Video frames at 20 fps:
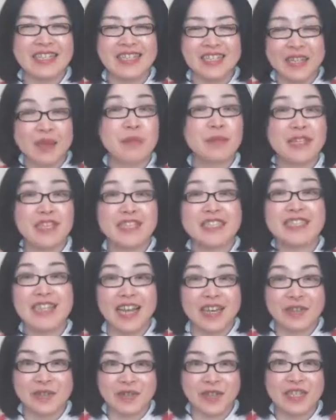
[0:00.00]
Japanese
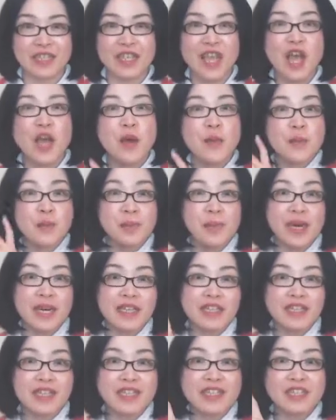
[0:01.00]
language.
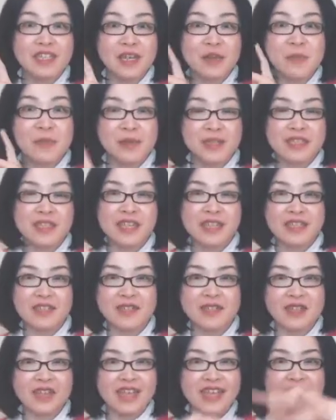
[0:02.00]
But listening
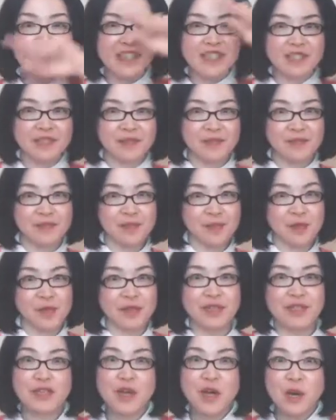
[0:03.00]
precisely is
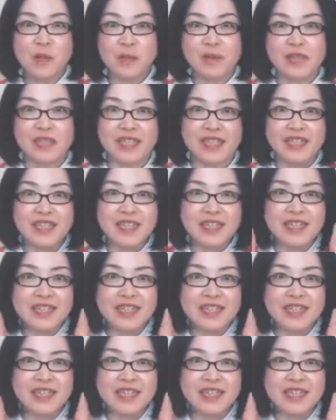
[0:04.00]
totally opposite.